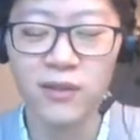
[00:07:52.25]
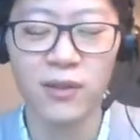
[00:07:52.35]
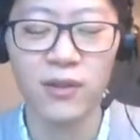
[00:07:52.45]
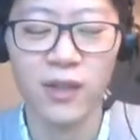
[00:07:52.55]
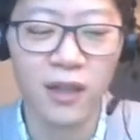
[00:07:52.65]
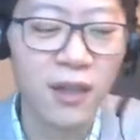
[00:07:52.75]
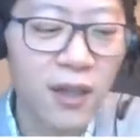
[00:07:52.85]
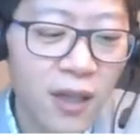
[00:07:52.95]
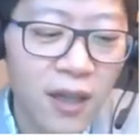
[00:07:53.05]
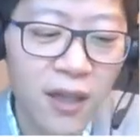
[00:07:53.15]
So the
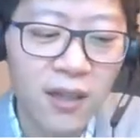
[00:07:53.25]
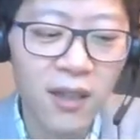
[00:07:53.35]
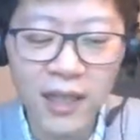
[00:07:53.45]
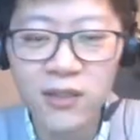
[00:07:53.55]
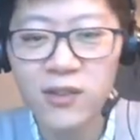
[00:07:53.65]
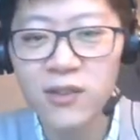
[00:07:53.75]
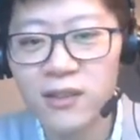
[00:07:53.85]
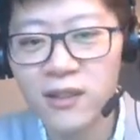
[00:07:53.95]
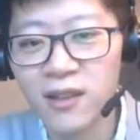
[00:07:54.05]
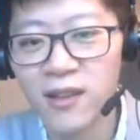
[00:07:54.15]
legs,
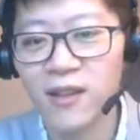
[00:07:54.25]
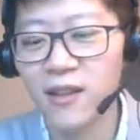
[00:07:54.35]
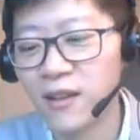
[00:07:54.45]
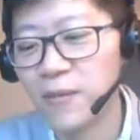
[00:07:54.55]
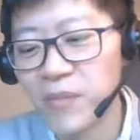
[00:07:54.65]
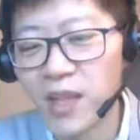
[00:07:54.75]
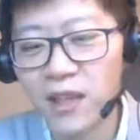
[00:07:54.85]
so